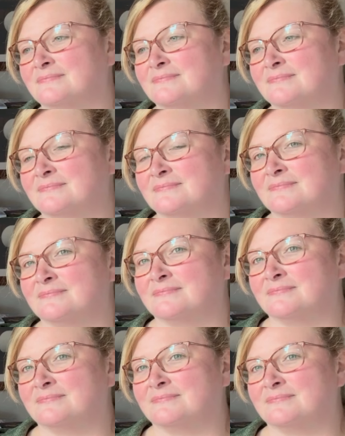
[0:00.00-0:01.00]

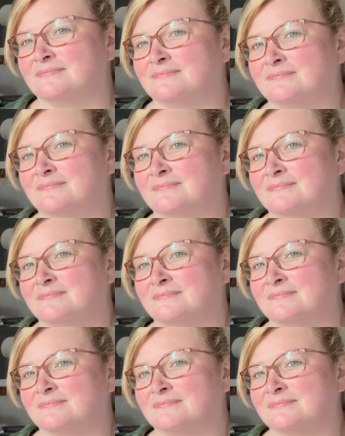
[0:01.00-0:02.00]

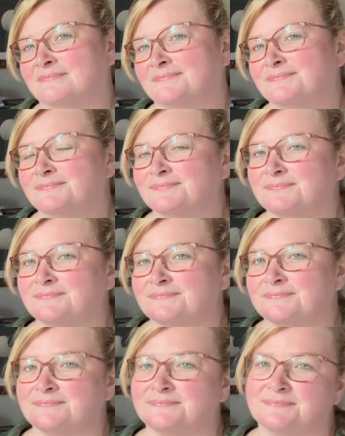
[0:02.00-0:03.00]

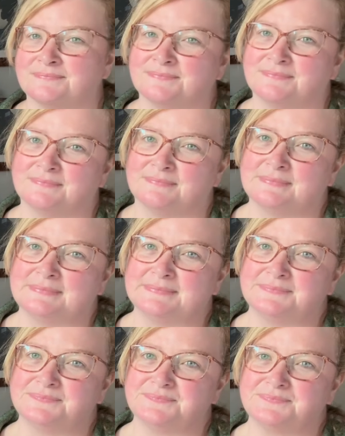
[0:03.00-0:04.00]

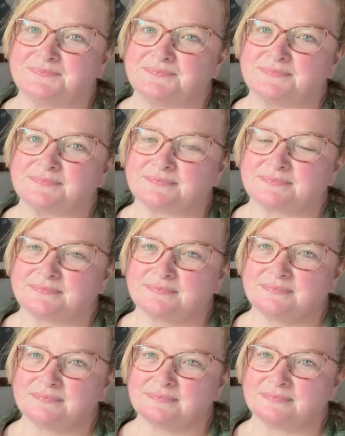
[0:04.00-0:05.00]

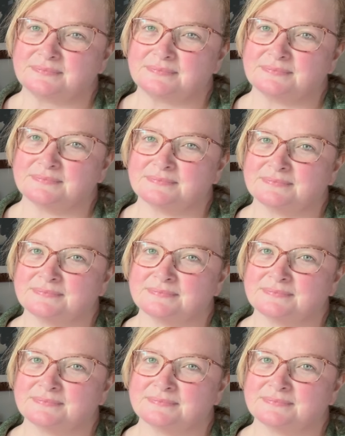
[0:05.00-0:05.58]
The person shown says nothing.